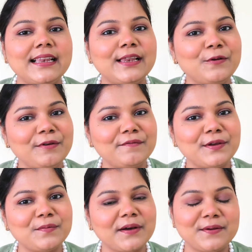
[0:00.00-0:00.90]
Hello
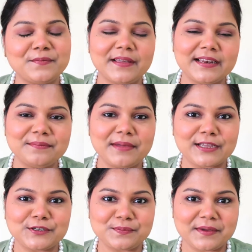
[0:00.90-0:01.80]
everyone, welcome
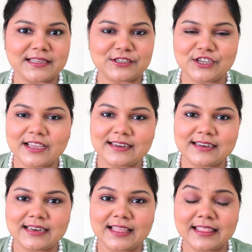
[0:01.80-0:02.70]
back to my
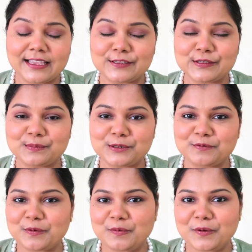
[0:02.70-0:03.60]
channel and thank you so
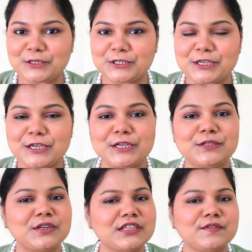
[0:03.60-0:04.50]
much for
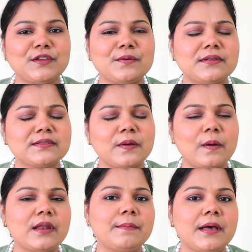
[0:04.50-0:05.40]
watching. Today's video is
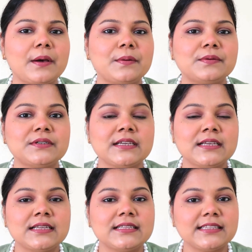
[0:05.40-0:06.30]
all about
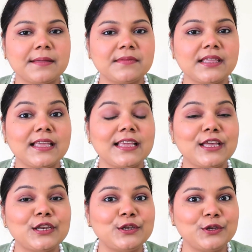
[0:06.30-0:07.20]

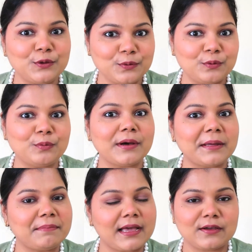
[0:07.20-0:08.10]
something new
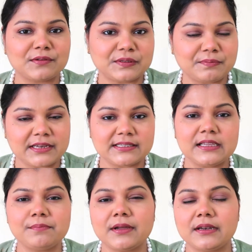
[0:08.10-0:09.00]
by PAC
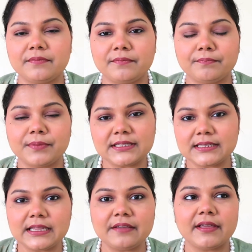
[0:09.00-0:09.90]
Cosmetic, but
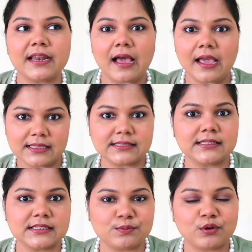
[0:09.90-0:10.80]
personally when I
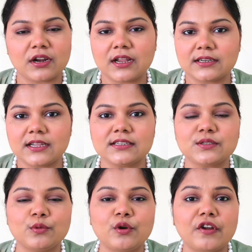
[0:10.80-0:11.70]
see this product it
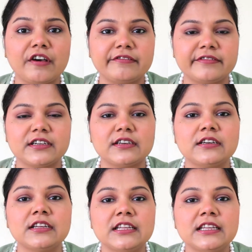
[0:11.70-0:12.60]
is more of
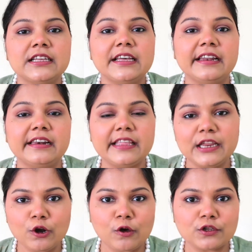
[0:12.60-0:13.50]
a
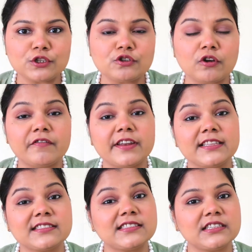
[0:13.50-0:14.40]
relaunch of an
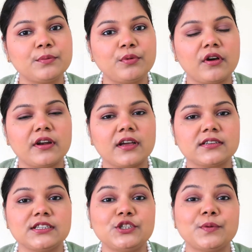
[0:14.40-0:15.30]
existing
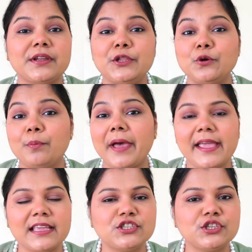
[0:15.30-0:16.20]
product into a new
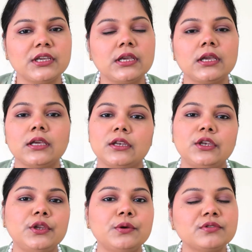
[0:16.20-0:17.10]

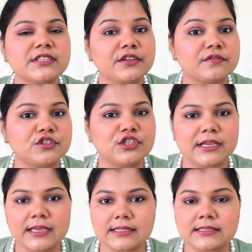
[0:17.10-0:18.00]
packaging, new set of
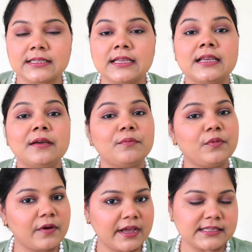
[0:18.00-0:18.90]
shades,
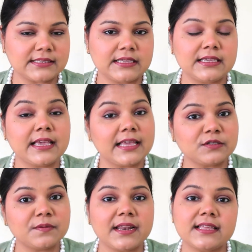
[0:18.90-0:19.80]
pricing
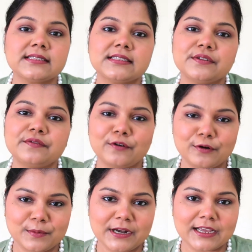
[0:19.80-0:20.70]
as well as the
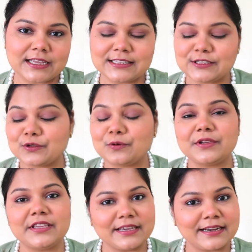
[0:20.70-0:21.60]
formula. So
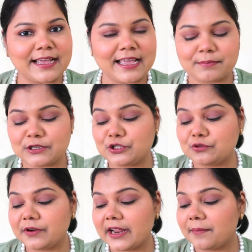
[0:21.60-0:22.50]
here I happen
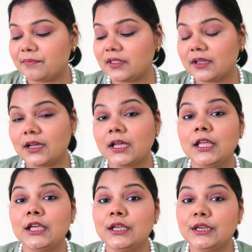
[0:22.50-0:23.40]
to grab the
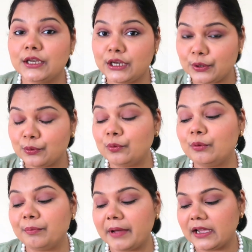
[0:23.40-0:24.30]

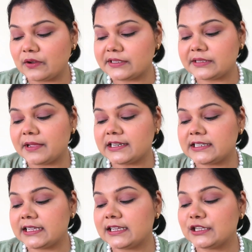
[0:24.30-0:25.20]
new PAC
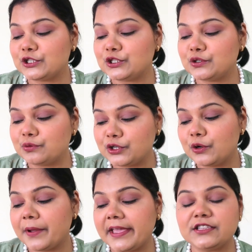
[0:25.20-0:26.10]
Cosmetic
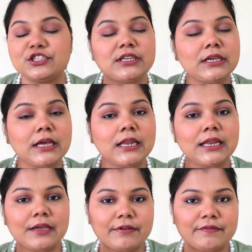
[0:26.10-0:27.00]
Studio HD
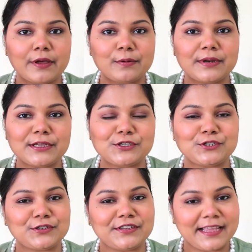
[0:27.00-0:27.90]
Liquid
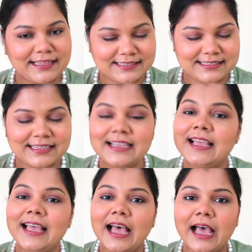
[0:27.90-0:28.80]
Foundation. Yes,
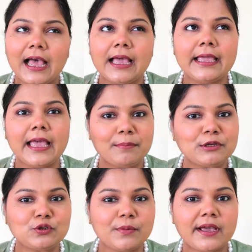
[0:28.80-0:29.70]
I
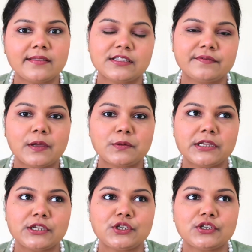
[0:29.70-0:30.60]
happened to buy this
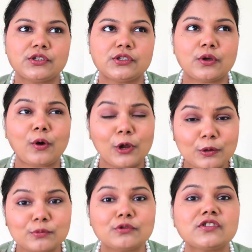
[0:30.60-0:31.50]
foundation
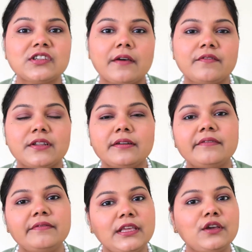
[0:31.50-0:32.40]
almost after
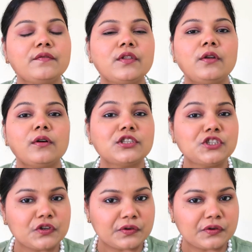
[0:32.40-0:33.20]
a week of the launch.